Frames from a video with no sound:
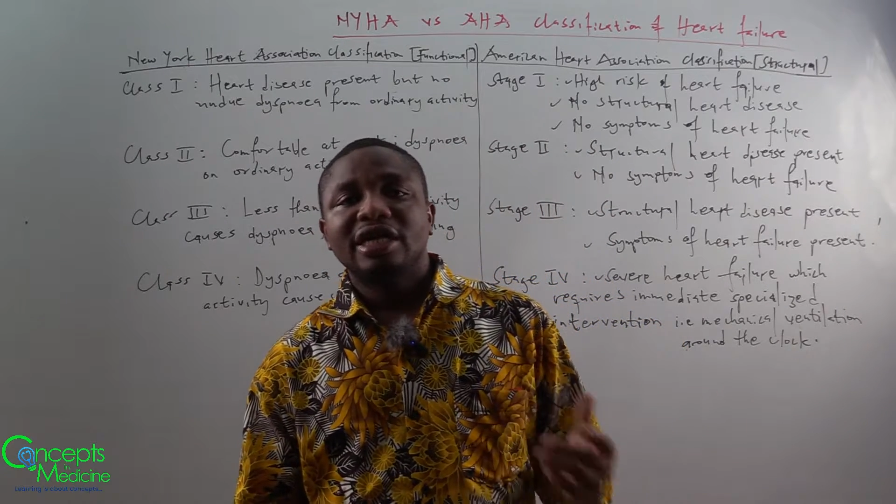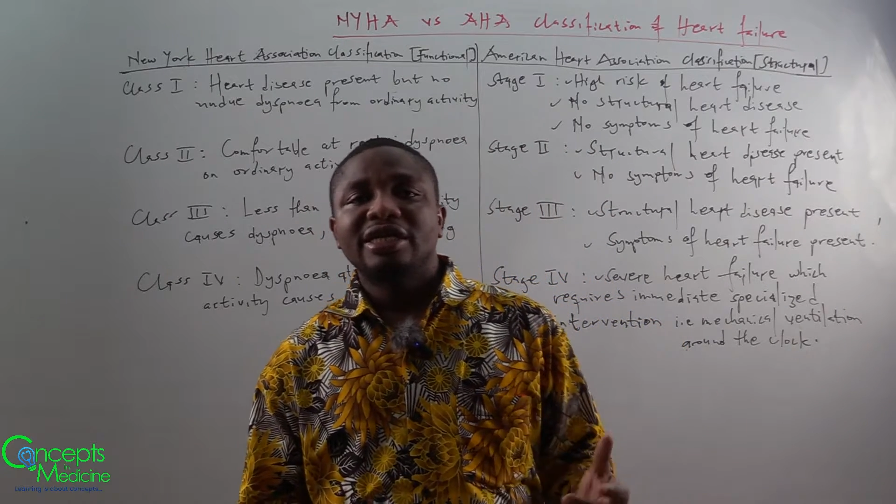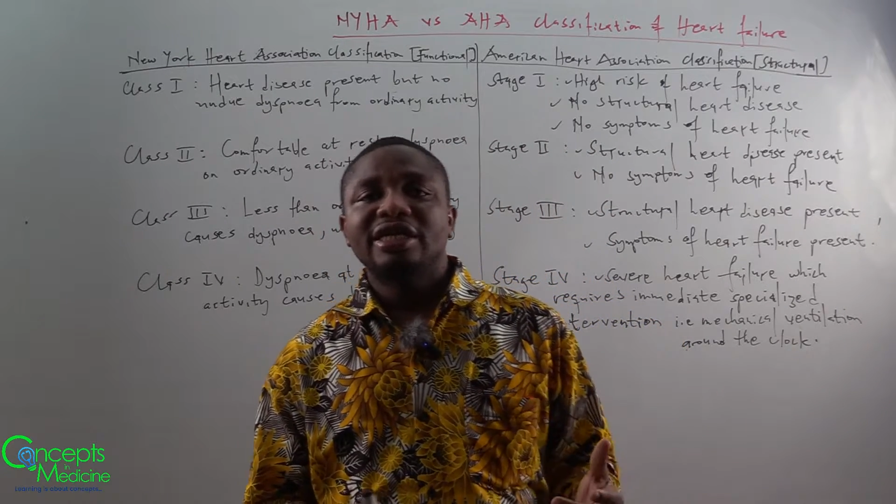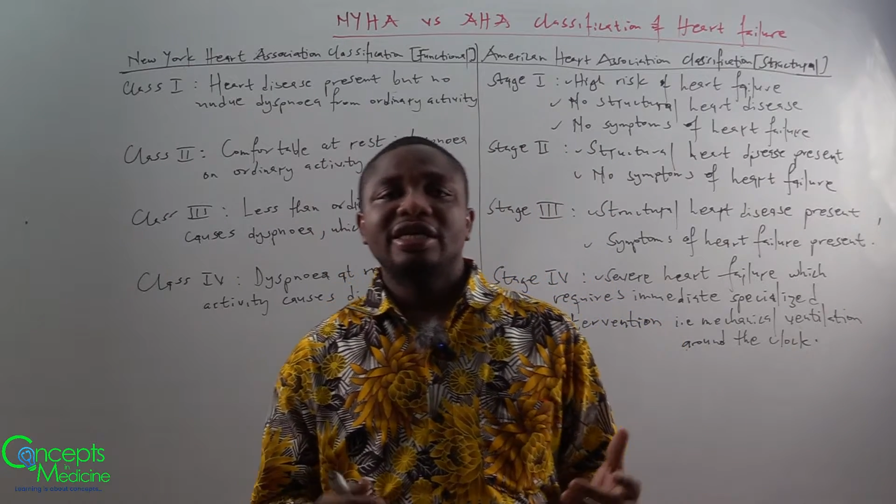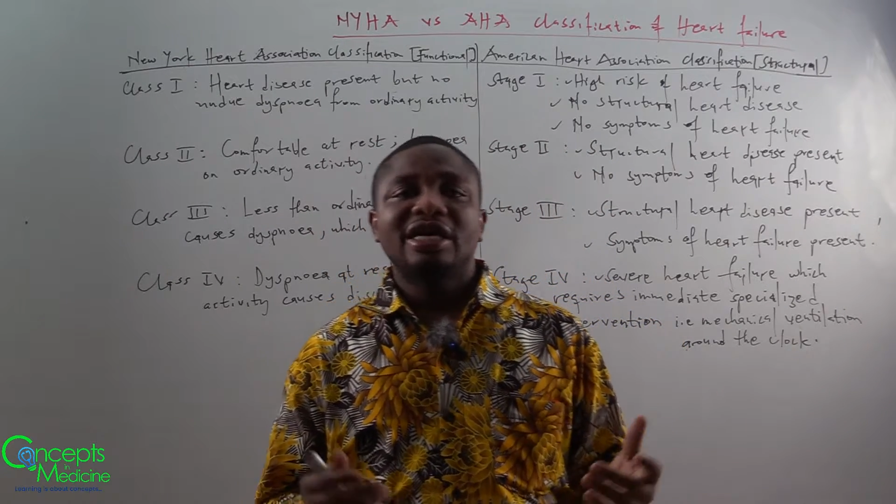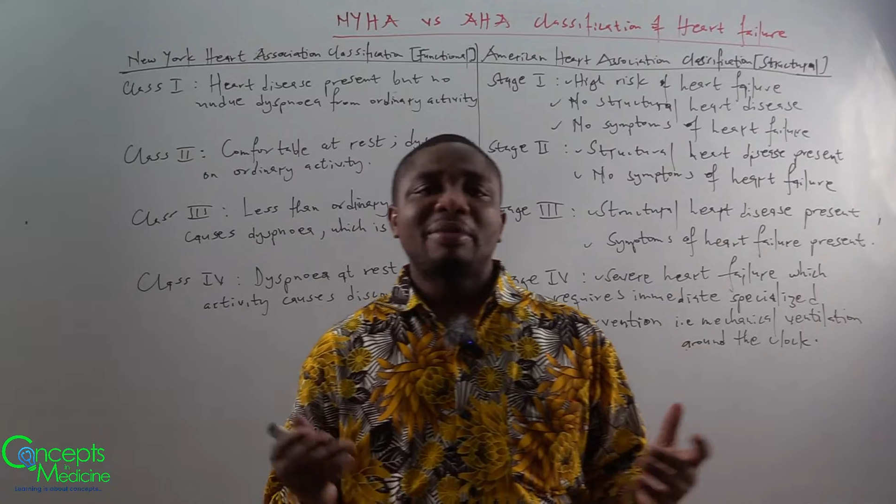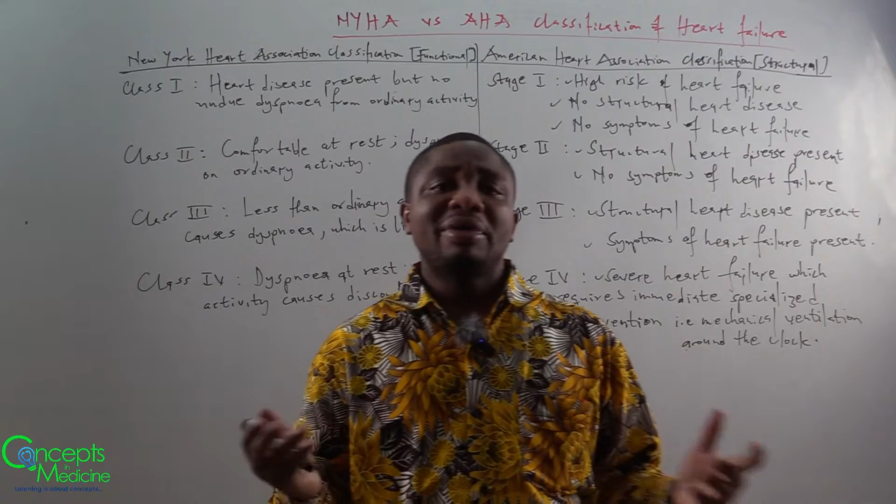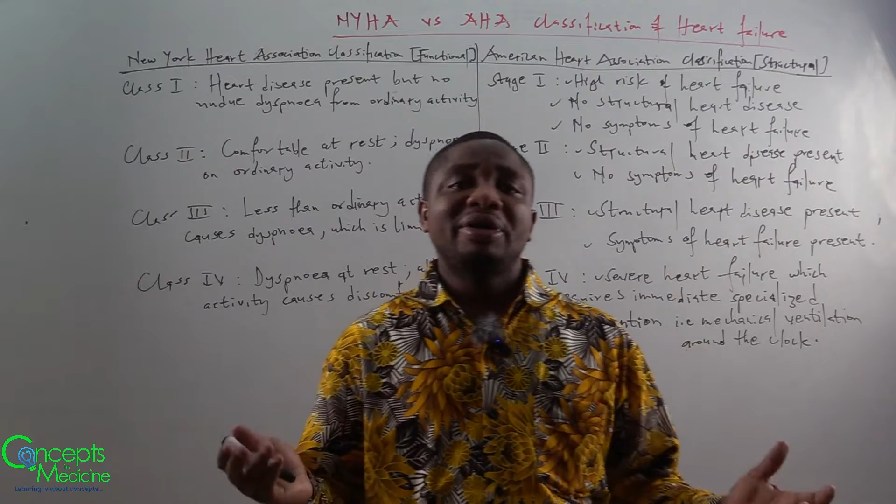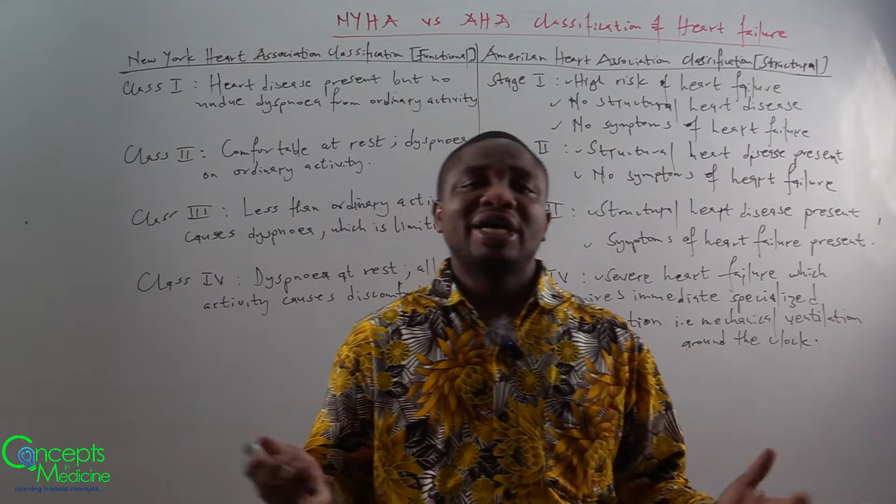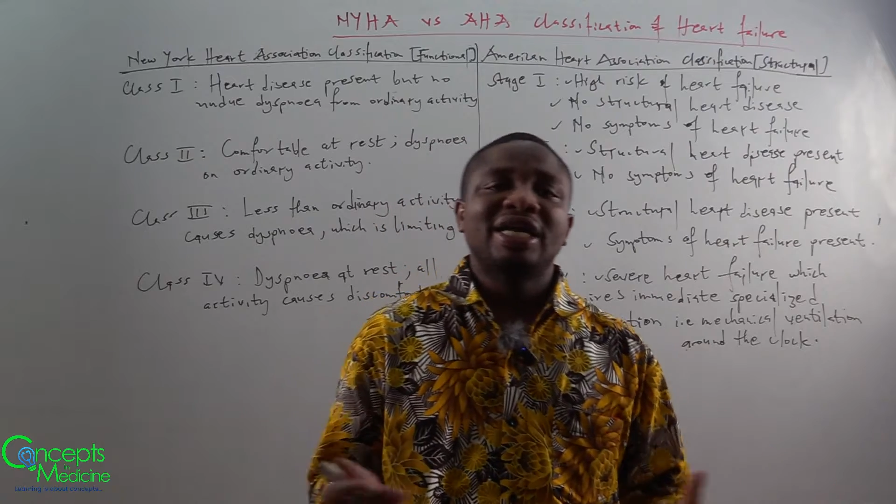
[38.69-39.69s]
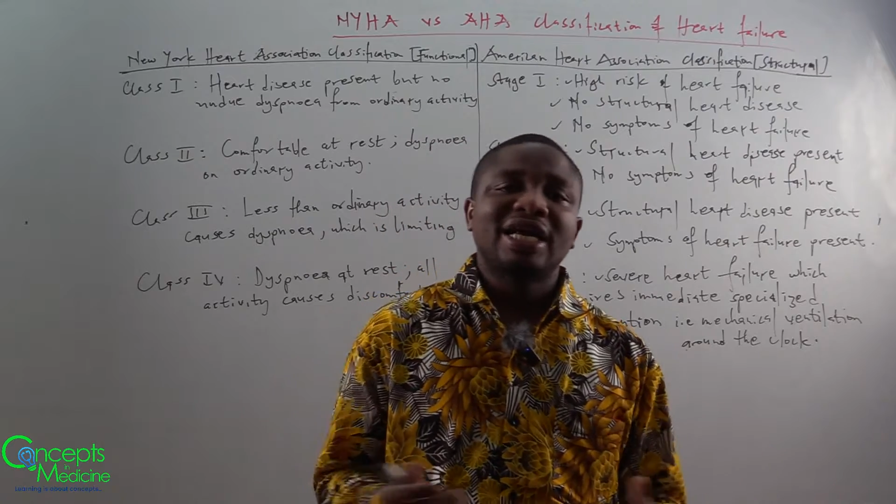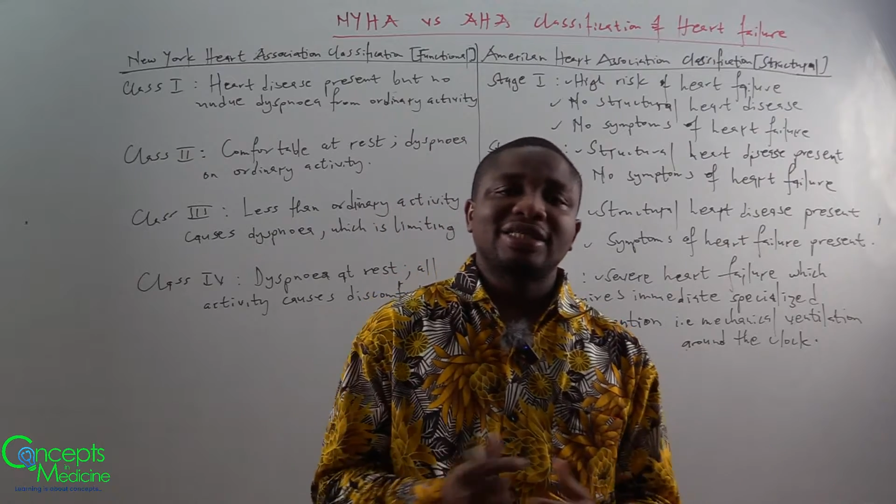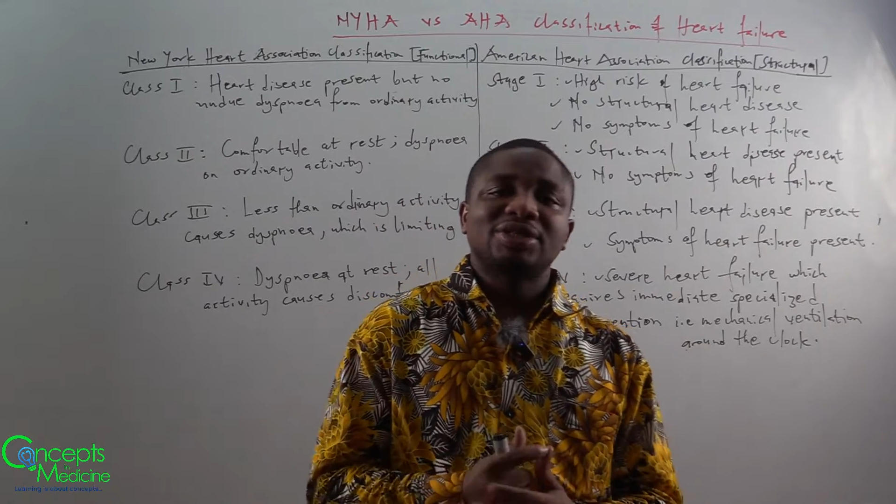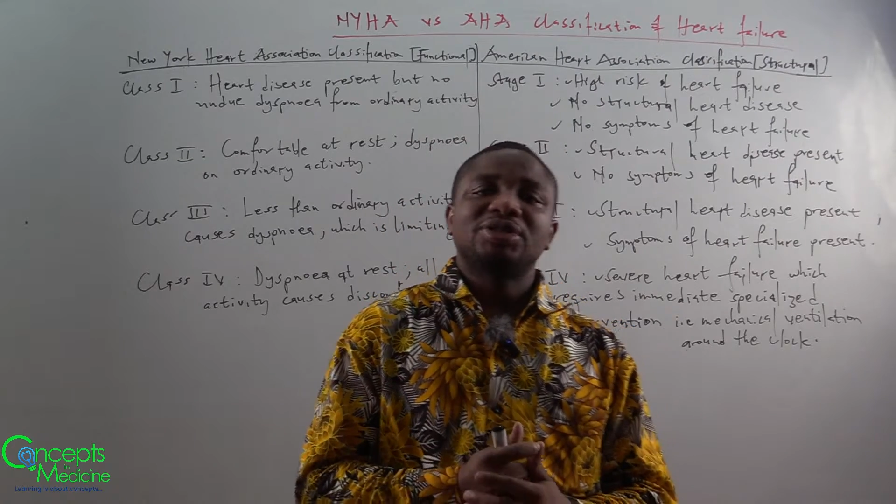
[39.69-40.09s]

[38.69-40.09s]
and the American Heart